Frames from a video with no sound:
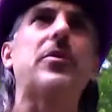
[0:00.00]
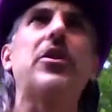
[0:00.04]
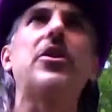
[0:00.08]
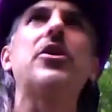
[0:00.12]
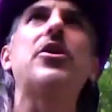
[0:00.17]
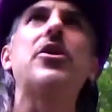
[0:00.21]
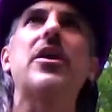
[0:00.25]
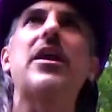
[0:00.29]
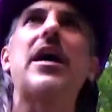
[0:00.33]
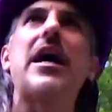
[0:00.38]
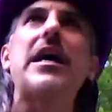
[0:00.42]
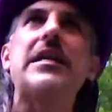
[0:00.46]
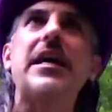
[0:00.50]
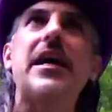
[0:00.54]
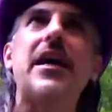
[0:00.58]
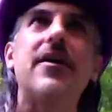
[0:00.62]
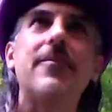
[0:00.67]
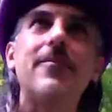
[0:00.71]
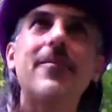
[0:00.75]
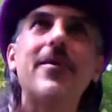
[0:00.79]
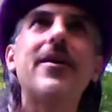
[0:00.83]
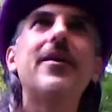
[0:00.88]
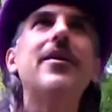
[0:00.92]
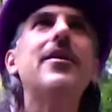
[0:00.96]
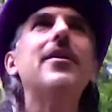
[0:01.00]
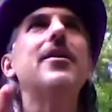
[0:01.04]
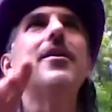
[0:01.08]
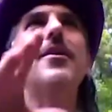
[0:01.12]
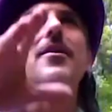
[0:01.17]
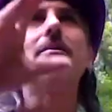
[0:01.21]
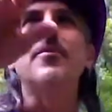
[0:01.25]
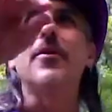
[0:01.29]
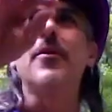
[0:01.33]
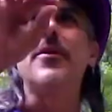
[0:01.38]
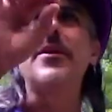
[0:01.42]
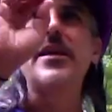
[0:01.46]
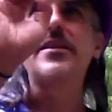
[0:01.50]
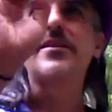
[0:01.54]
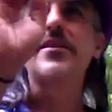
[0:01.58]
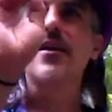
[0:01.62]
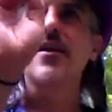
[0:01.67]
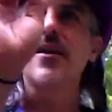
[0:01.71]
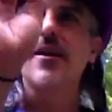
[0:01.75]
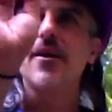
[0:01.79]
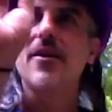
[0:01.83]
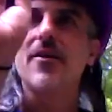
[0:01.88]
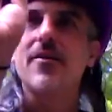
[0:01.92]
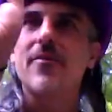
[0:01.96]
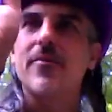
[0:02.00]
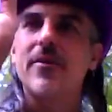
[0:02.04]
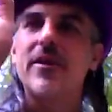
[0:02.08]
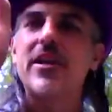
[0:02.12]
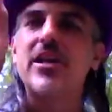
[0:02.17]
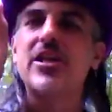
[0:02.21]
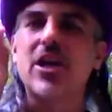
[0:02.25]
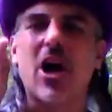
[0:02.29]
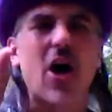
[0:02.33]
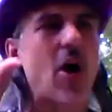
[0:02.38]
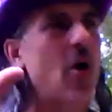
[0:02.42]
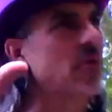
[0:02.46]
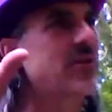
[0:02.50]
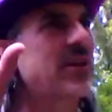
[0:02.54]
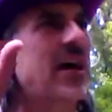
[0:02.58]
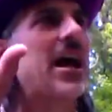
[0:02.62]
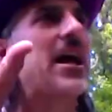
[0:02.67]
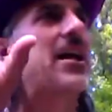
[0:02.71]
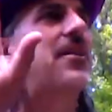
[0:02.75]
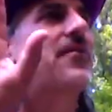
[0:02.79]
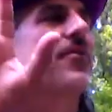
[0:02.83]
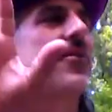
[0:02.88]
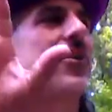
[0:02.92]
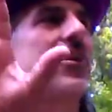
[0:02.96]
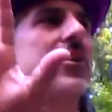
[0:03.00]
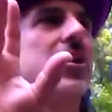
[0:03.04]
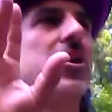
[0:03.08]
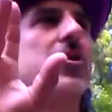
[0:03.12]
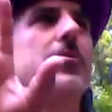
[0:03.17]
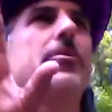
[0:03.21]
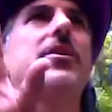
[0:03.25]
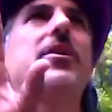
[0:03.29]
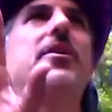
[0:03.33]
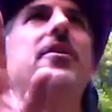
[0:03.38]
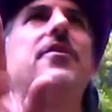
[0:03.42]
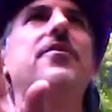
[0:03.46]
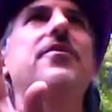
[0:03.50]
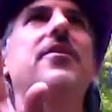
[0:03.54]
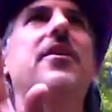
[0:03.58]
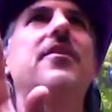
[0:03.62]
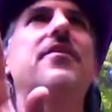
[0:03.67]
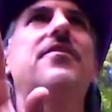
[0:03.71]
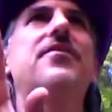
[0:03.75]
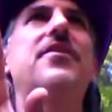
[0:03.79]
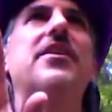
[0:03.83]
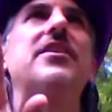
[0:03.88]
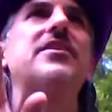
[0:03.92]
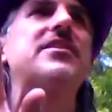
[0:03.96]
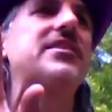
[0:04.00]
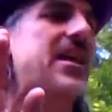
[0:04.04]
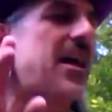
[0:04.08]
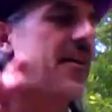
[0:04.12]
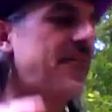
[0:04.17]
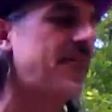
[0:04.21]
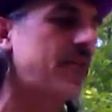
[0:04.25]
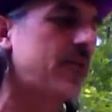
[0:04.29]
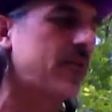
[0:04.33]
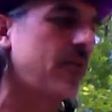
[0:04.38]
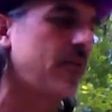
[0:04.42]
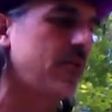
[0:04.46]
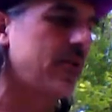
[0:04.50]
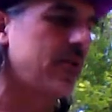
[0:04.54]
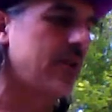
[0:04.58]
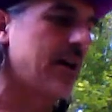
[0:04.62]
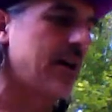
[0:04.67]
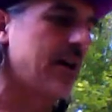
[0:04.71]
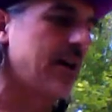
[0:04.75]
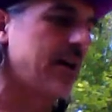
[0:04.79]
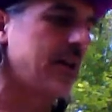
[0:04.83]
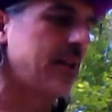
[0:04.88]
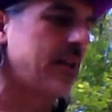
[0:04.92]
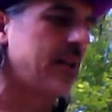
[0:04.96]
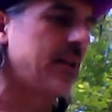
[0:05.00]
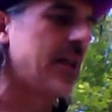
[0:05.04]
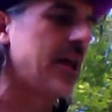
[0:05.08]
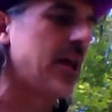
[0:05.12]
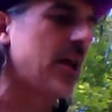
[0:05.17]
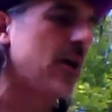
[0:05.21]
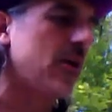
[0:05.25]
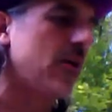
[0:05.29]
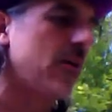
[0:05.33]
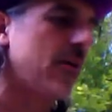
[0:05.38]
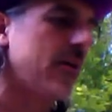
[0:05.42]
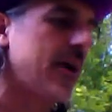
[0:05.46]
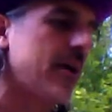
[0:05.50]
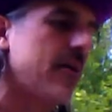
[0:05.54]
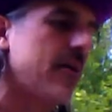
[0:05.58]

good idea, but we need to we need to hold tight for a little bit of, of philosophical uh, lingo here.